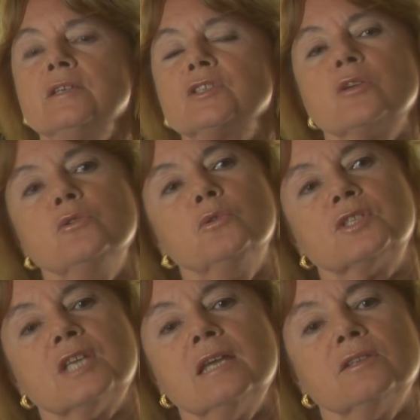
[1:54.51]
So you could
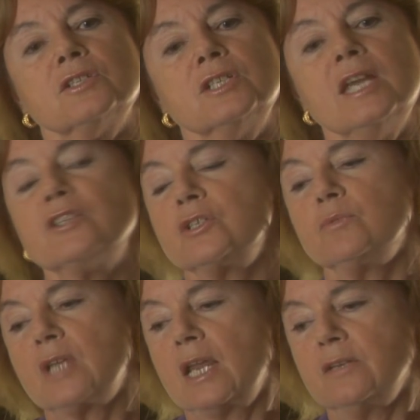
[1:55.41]
say that, yes, she
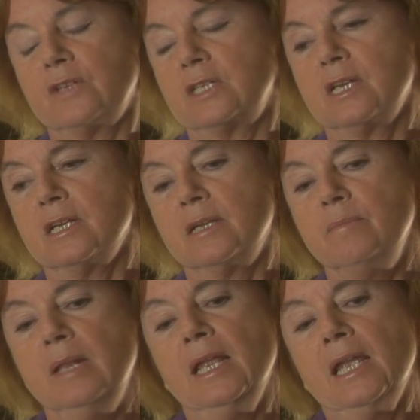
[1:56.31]
was ahead of her
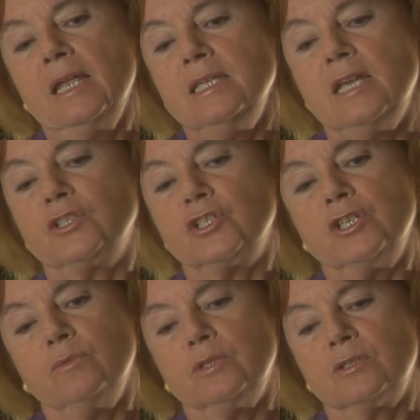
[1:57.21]
time. Yes,
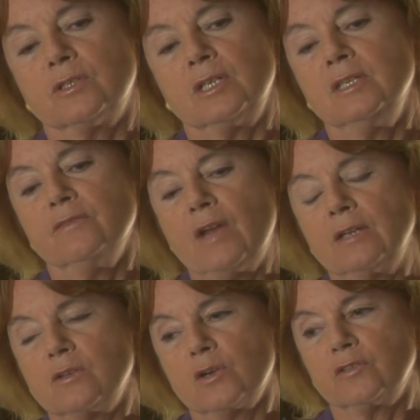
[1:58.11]
she was in the
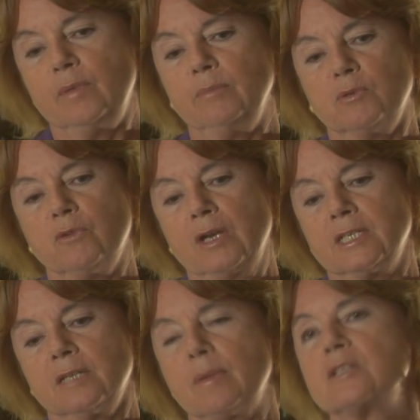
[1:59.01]
vanguard of people
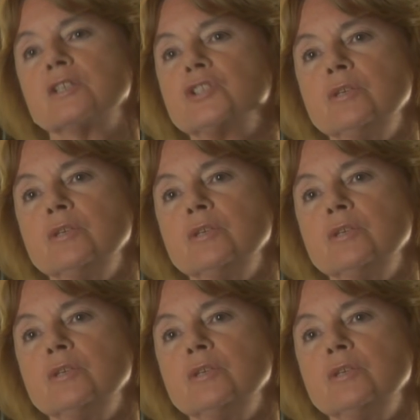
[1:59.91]
writing about it.